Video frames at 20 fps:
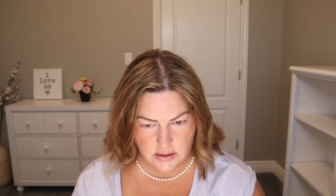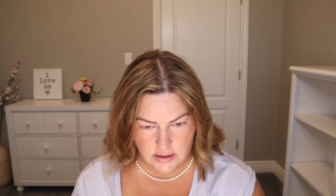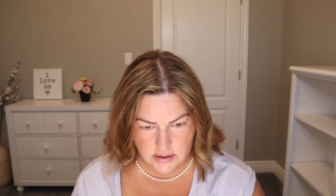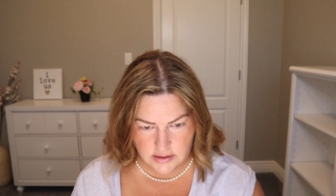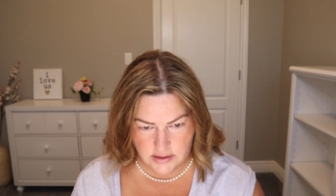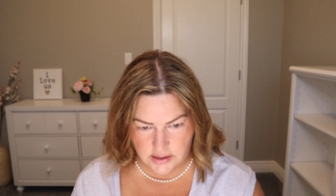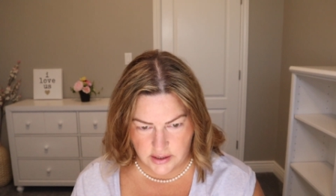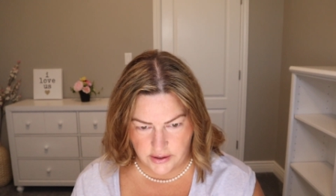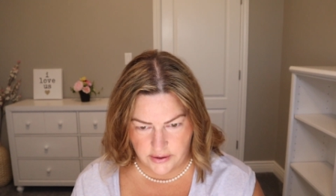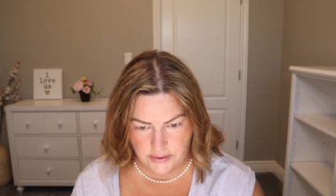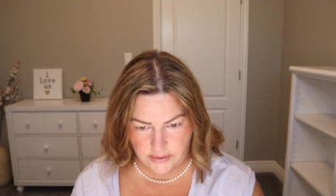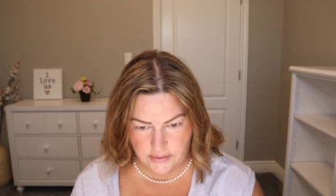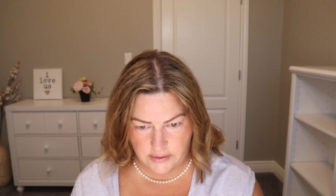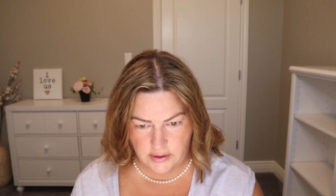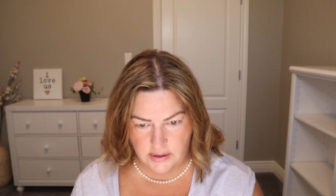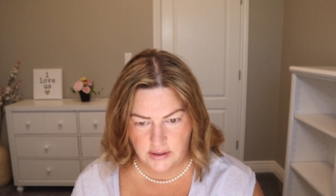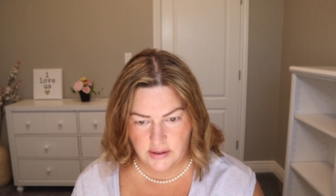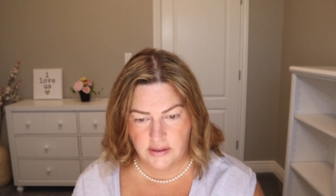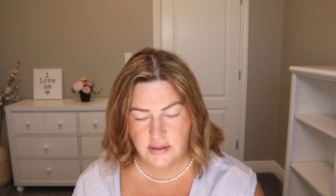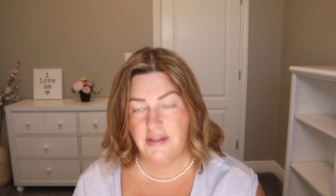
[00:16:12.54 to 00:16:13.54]

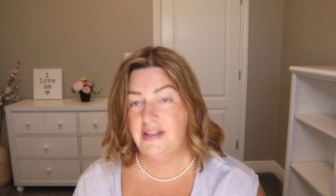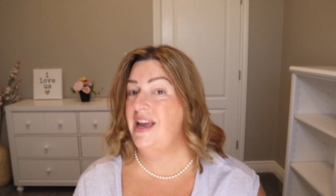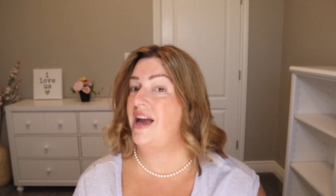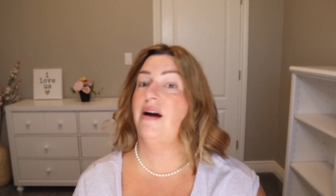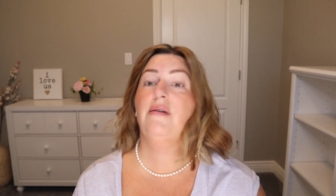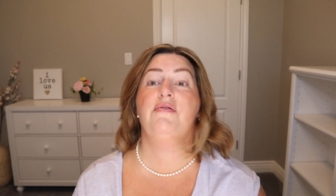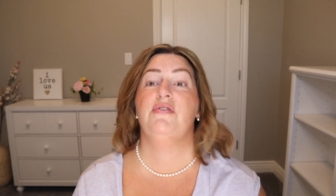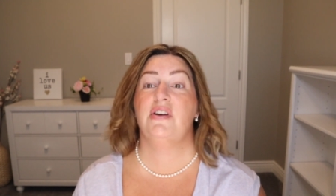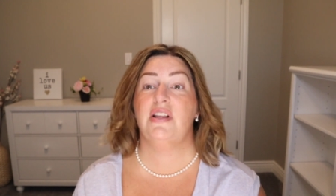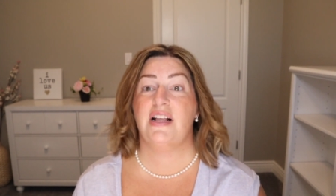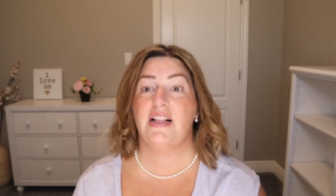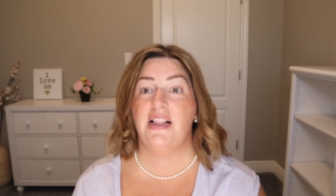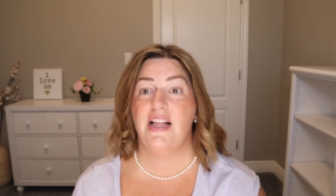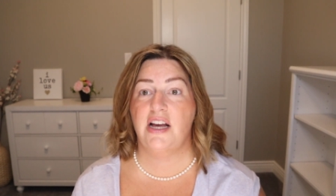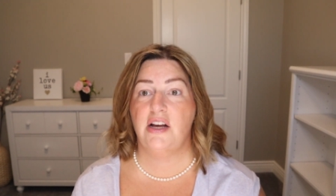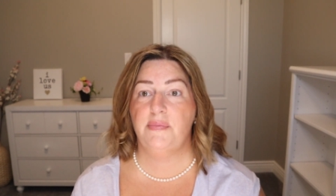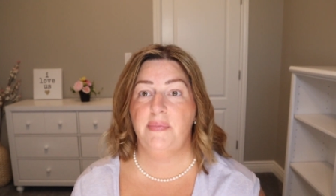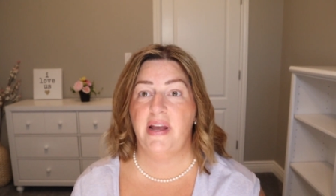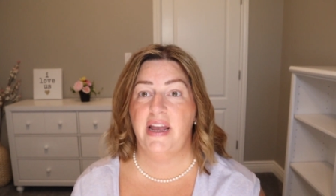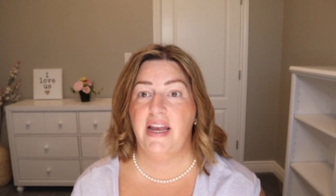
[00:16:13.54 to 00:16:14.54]
So yeah, for the
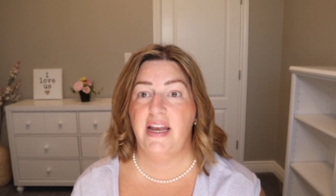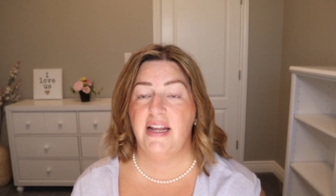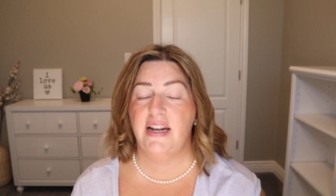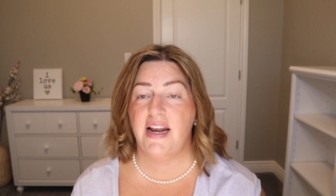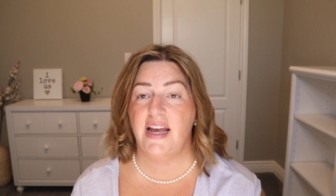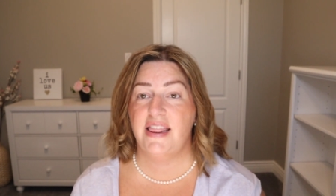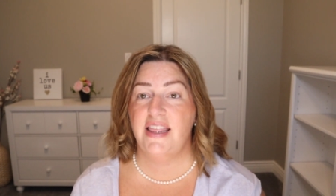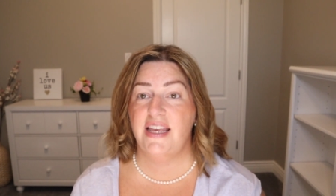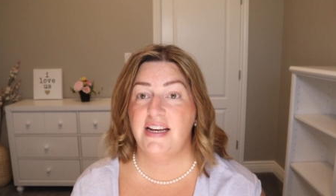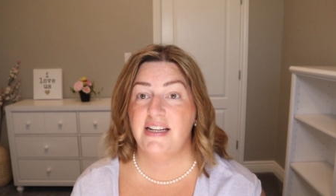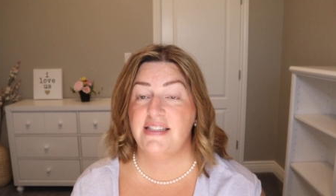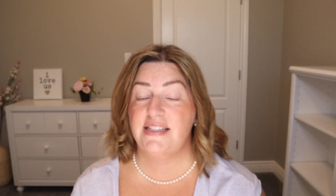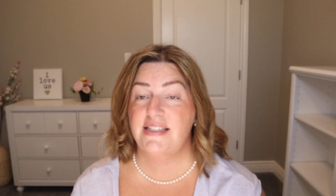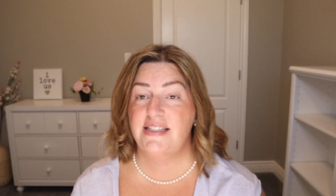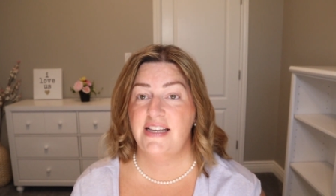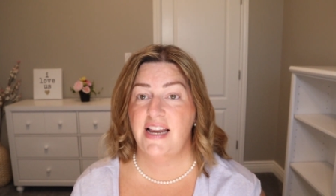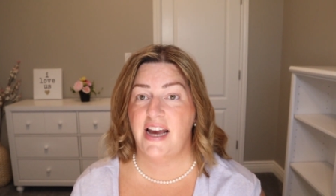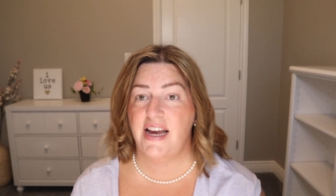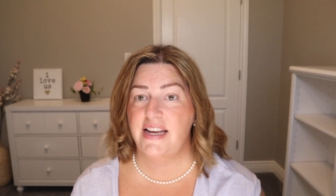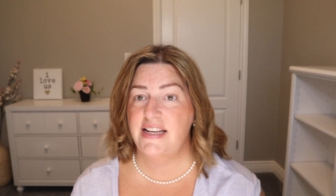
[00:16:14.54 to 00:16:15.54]
cloud paint, I think it's
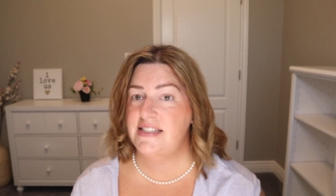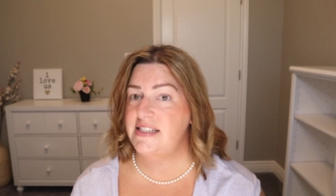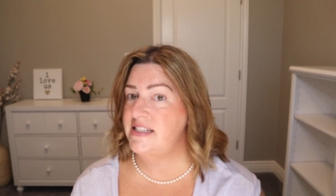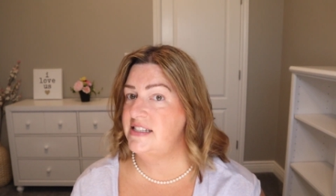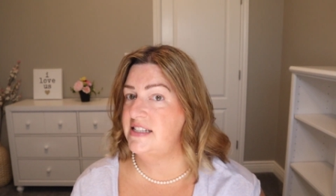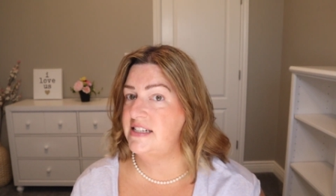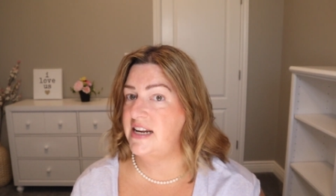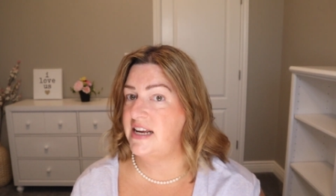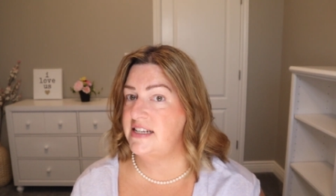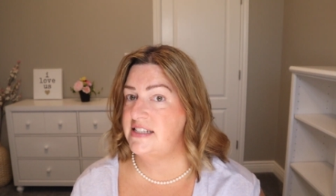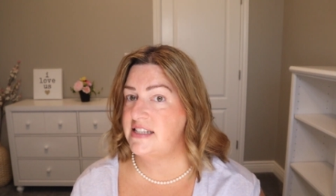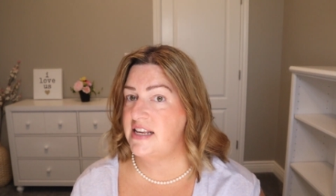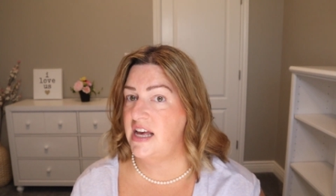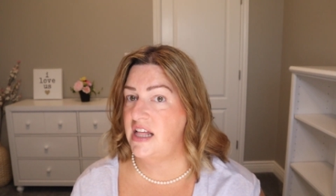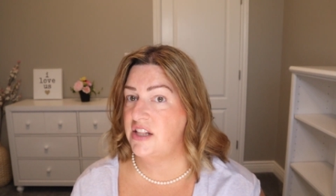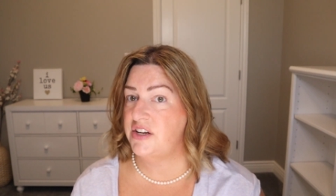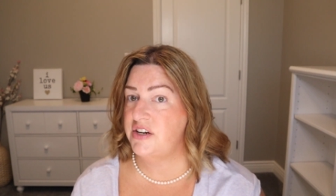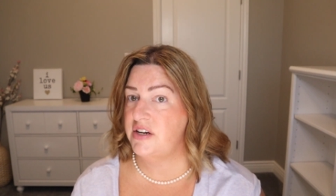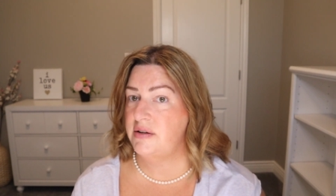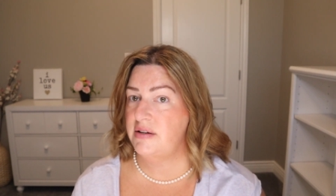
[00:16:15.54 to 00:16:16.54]
nice. It's a nice
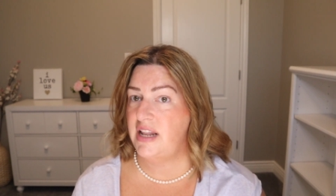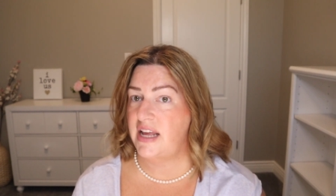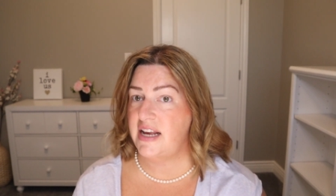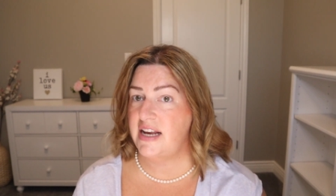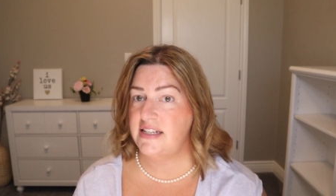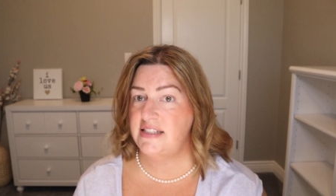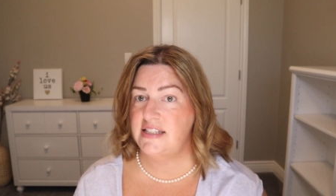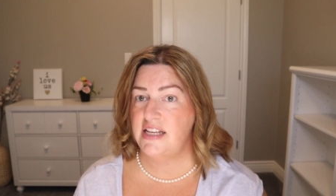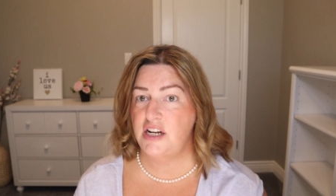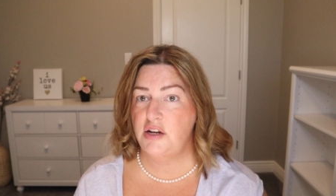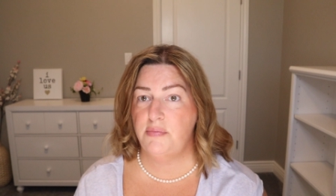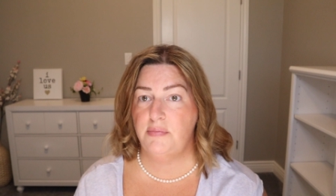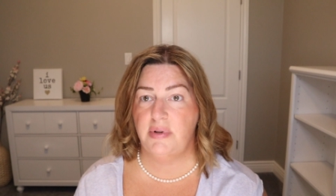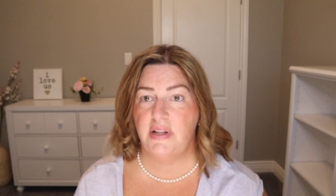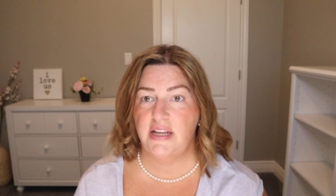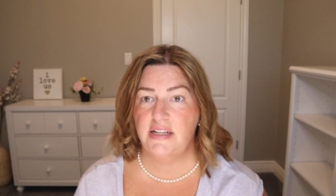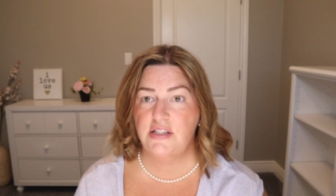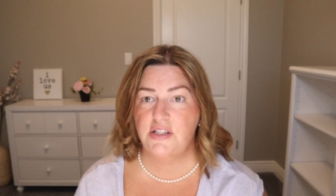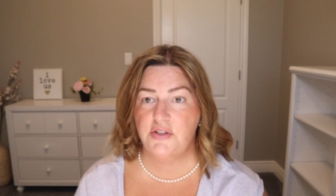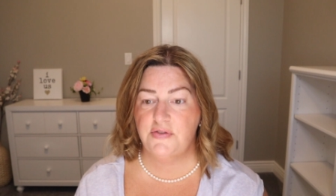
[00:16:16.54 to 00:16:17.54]
color. Like I said, it
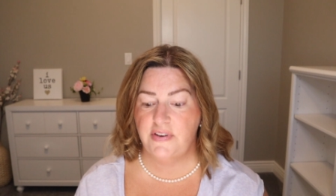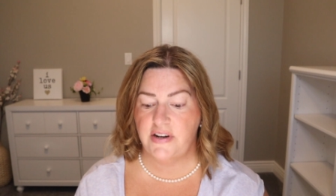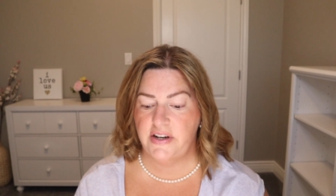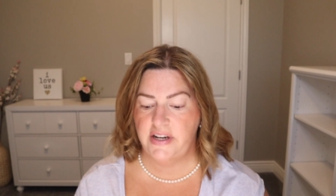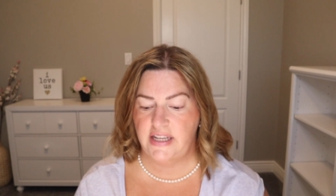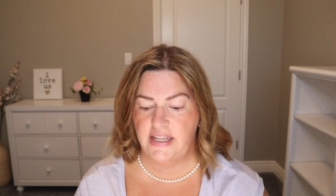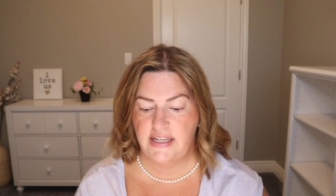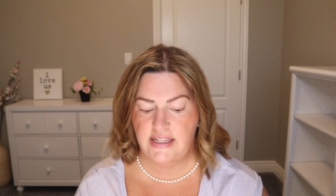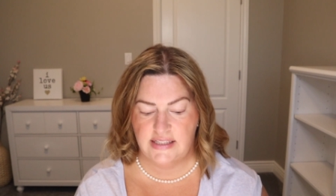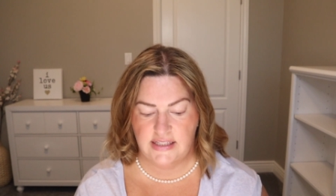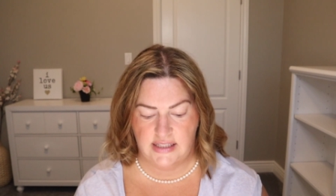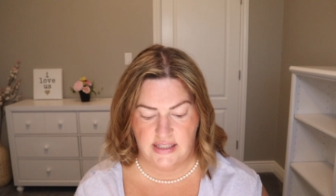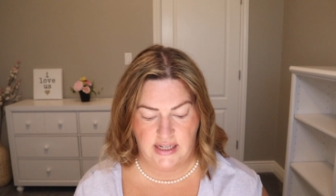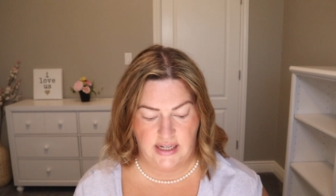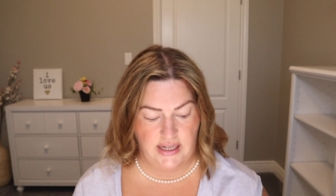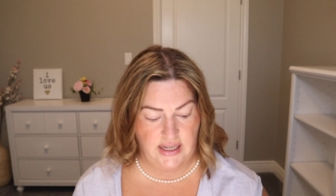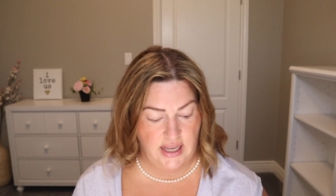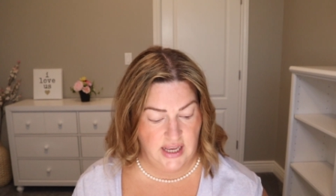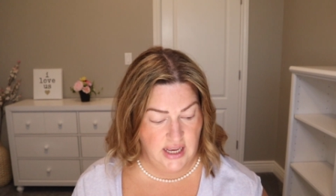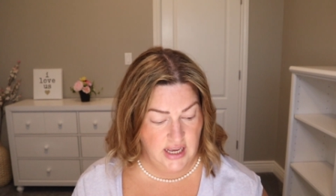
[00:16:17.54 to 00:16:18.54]
blends very
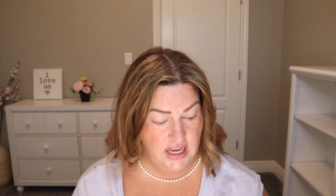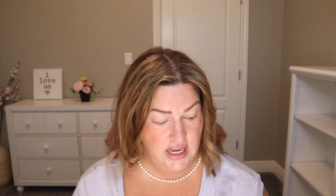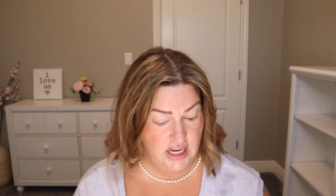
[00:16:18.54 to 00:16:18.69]
easily.